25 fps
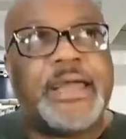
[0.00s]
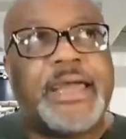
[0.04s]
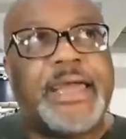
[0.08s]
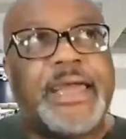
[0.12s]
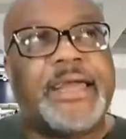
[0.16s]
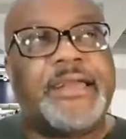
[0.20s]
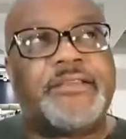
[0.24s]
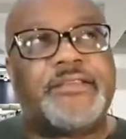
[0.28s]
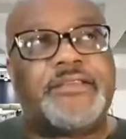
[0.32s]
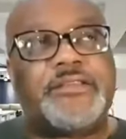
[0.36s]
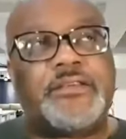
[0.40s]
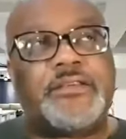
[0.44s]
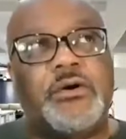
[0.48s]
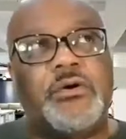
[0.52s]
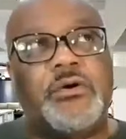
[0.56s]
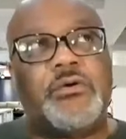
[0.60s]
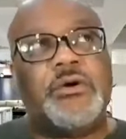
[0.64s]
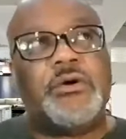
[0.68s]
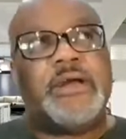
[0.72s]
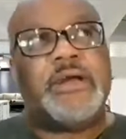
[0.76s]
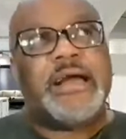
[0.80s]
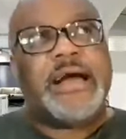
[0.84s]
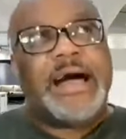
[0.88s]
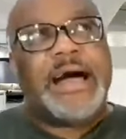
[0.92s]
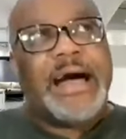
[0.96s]
And
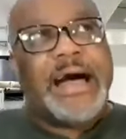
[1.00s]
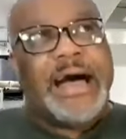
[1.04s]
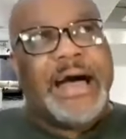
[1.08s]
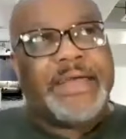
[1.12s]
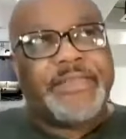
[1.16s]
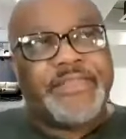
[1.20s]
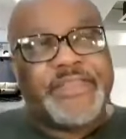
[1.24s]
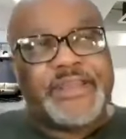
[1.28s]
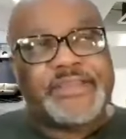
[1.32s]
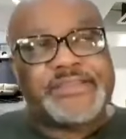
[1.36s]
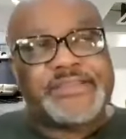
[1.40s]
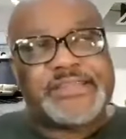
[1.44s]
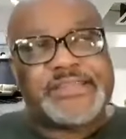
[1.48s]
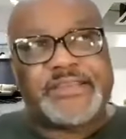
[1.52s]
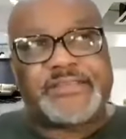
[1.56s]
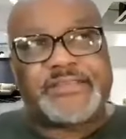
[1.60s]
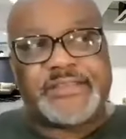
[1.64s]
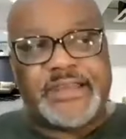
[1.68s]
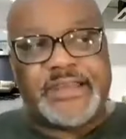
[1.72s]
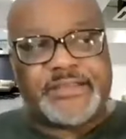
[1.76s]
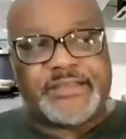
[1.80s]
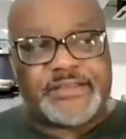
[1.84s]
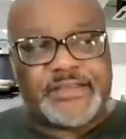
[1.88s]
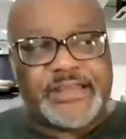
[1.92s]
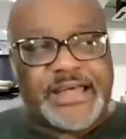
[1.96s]
so I think
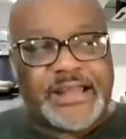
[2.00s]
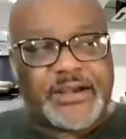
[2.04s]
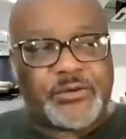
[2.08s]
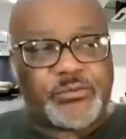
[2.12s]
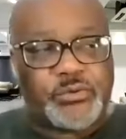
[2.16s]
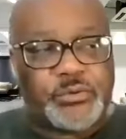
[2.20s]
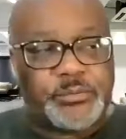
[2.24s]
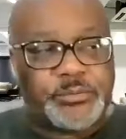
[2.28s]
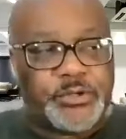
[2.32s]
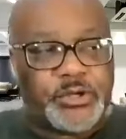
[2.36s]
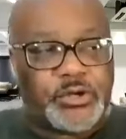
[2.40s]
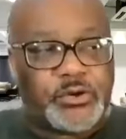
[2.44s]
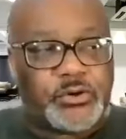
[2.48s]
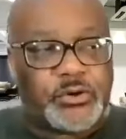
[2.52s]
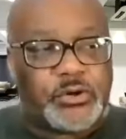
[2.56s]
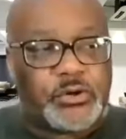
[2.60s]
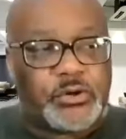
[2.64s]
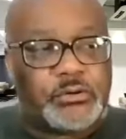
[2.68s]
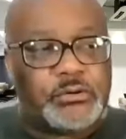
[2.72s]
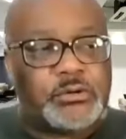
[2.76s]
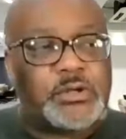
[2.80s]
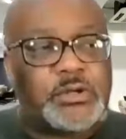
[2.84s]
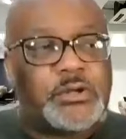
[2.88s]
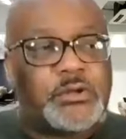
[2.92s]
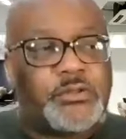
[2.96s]
Tesla has a lot of room to
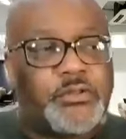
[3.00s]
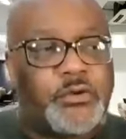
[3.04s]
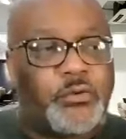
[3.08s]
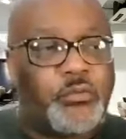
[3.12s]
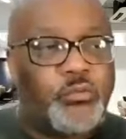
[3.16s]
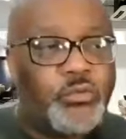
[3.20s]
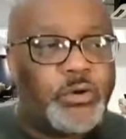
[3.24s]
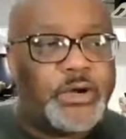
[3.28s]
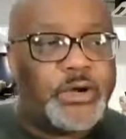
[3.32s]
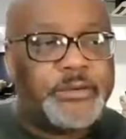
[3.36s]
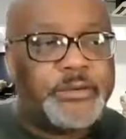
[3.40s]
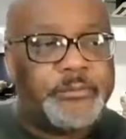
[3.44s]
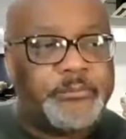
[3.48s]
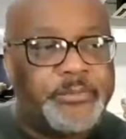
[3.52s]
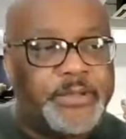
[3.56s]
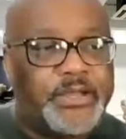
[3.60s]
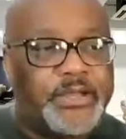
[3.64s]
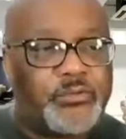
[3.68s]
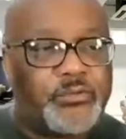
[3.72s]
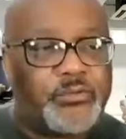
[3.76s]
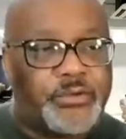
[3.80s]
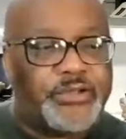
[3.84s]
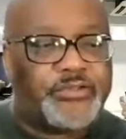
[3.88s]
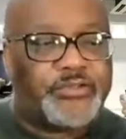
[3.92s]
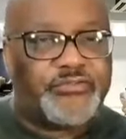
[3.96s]
grow. The one big
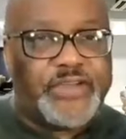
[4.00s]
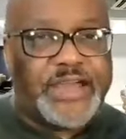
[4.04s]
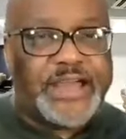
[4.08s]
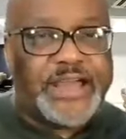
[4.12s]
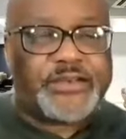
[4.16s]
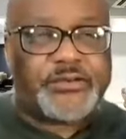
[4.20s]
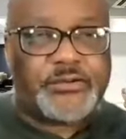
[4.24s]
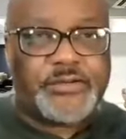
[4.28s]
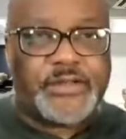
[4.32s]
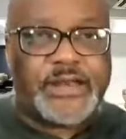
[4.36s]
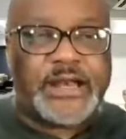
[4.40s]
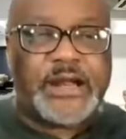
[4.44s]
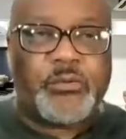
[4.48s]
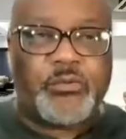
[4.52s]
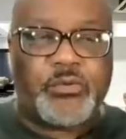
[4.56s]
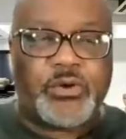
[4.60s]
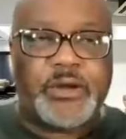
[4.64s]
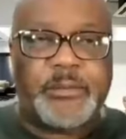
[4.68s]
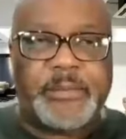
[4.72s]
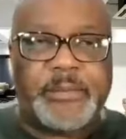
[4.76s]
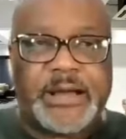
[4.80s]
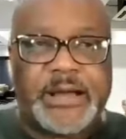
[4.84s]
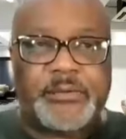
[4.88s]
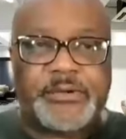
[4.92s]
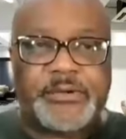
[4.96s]
risk factor that I worry
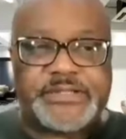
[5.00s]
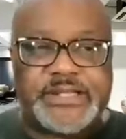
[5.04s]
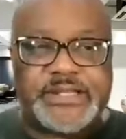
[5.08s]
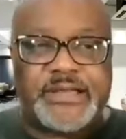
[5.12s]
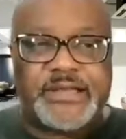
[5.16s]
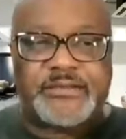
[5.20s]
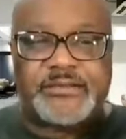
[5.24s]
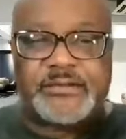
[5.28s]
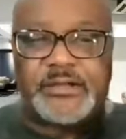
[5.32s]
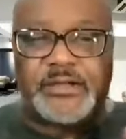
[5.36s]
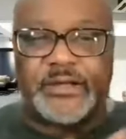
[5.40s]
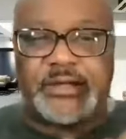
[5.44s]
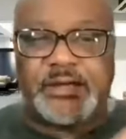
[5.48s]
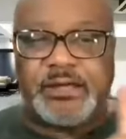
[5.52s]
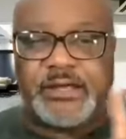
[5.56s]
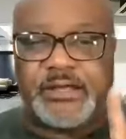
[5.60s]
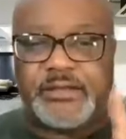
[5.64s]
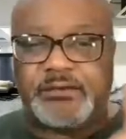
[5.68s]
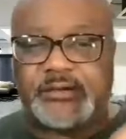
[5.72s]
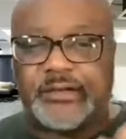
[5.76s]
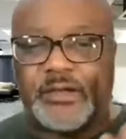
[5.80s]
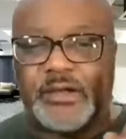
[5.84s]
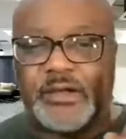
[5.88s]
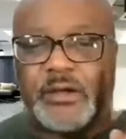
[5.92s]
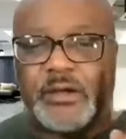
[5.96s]
about with Tesla
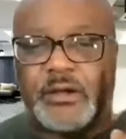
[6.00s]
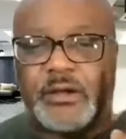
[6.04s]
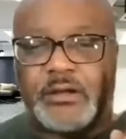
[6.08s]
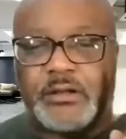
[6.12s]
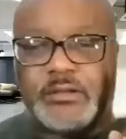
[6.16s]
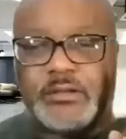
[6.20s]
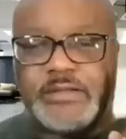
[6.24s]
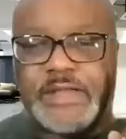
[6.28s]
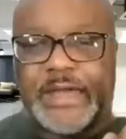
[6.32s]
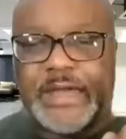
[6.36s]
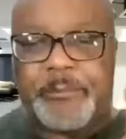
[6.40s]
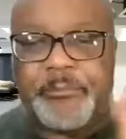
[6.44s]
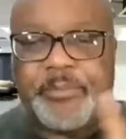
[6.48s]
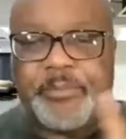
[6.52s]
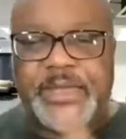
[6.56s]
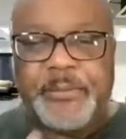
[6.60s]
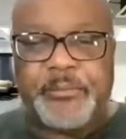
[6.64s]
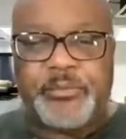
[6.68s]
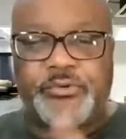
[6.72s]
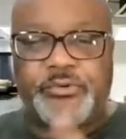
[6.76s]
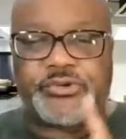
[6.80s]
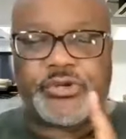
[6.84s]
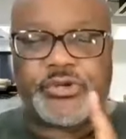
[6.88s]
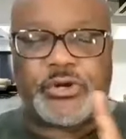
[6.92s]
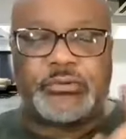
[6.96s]
is that
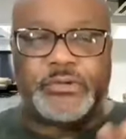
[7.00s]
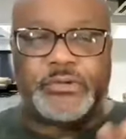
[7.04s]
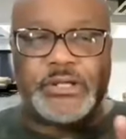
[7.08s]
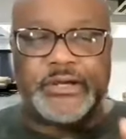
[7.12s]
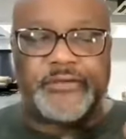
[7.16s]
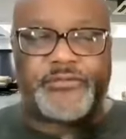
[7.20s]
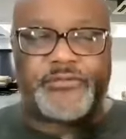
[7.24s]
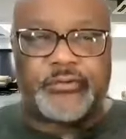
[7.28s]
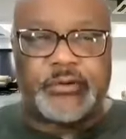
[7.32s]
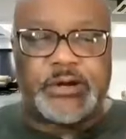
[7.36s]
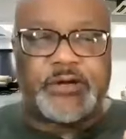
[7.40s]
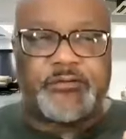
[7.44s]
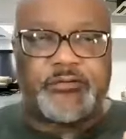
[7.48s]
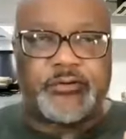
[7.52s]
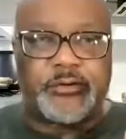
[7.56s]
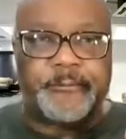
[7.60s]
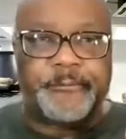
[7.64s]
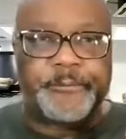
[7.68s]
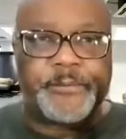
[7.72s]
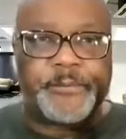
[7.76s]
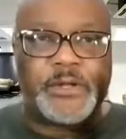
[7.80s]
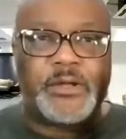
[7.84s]
people don't live forever.